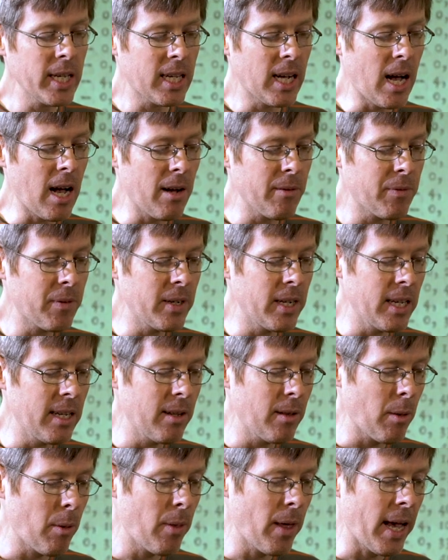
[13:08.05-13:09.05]

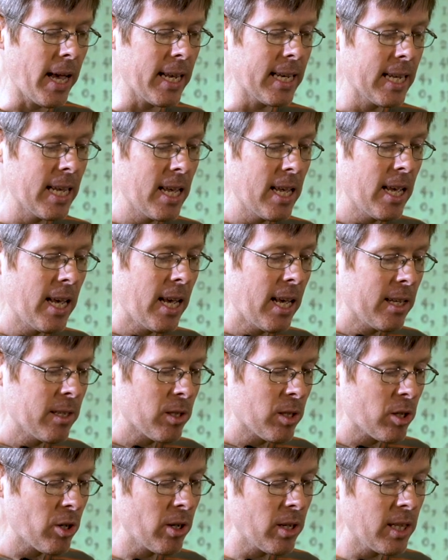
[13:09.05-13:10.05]
confident that
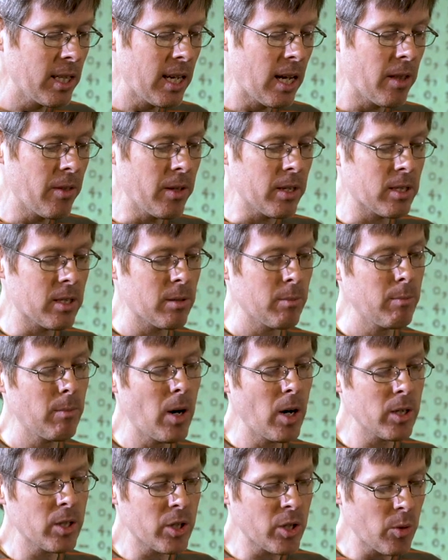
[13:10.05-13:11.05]
certainly on this
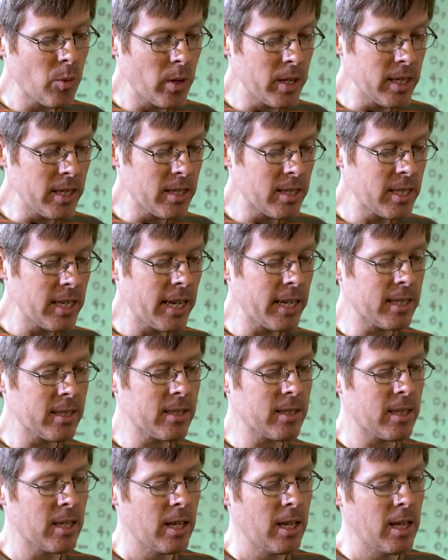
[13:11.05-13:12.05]
March
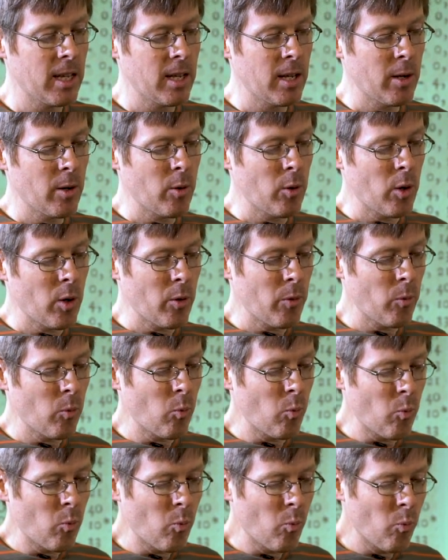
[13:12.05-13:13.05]
26th,
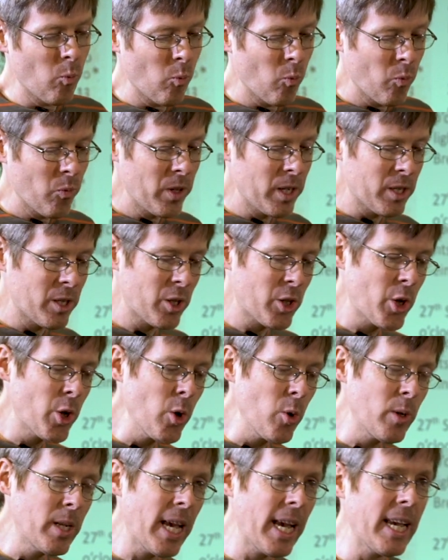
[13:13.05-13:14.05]
these
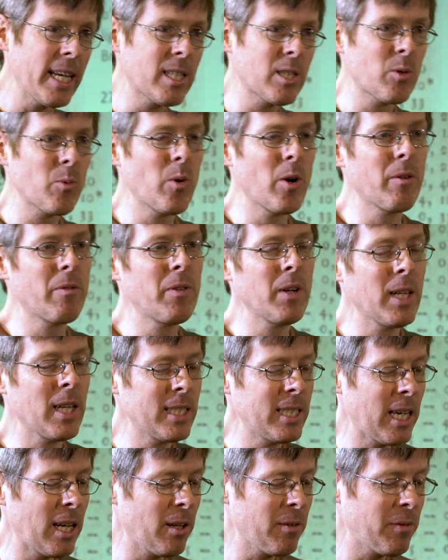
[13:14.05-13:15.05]
two dates where
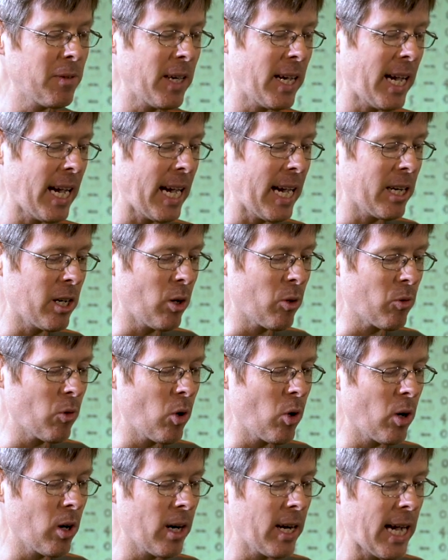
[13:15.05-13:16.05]
Philadelphia had
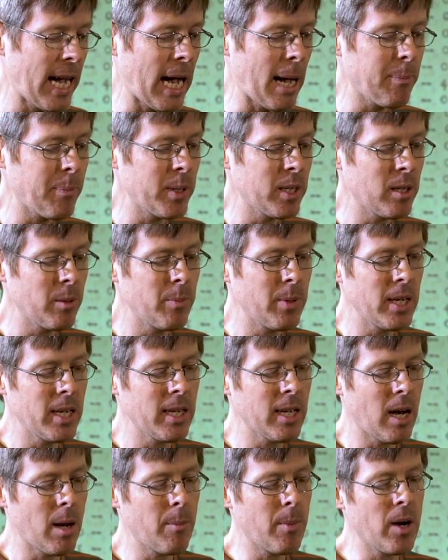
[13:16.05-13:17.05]
aurora happened to
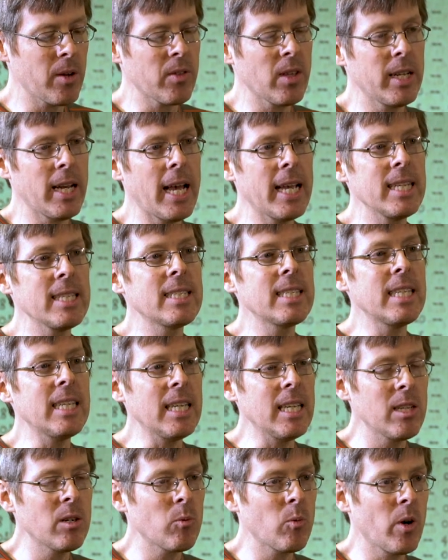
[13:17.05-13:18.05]
be among the
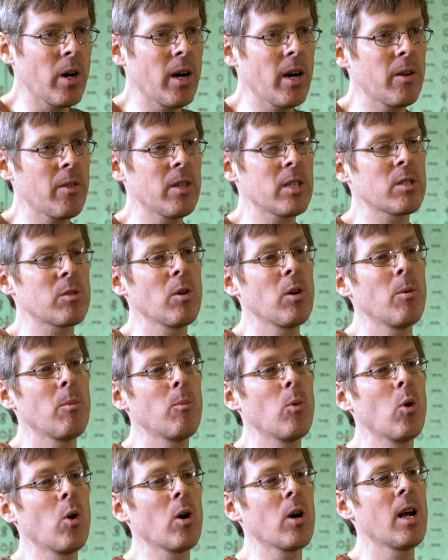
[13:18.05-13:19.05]
19 where this
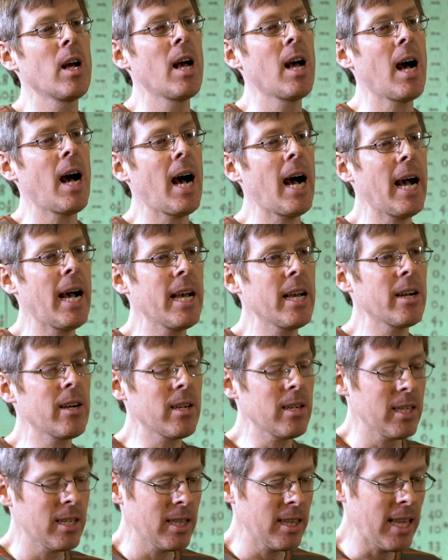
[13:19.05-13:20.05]
more
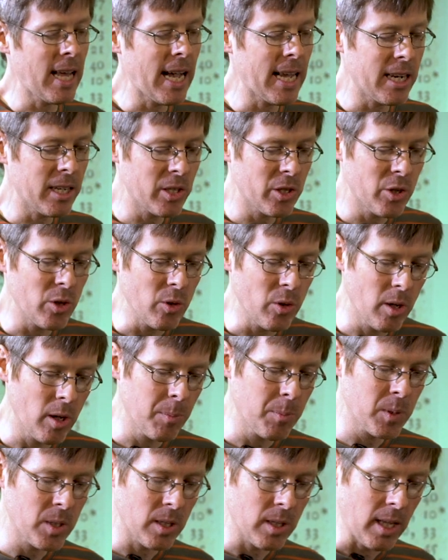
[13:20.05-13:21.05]
higher latitude
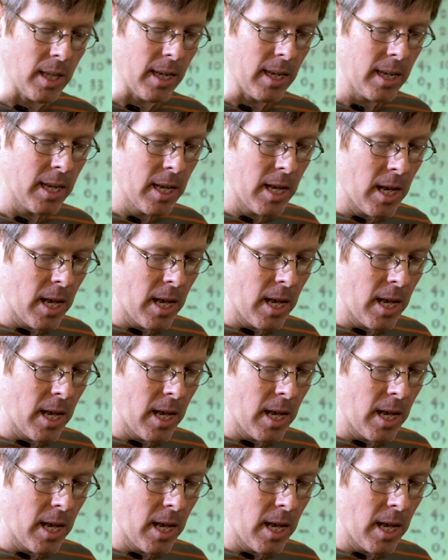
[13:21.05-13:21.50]
Uppsala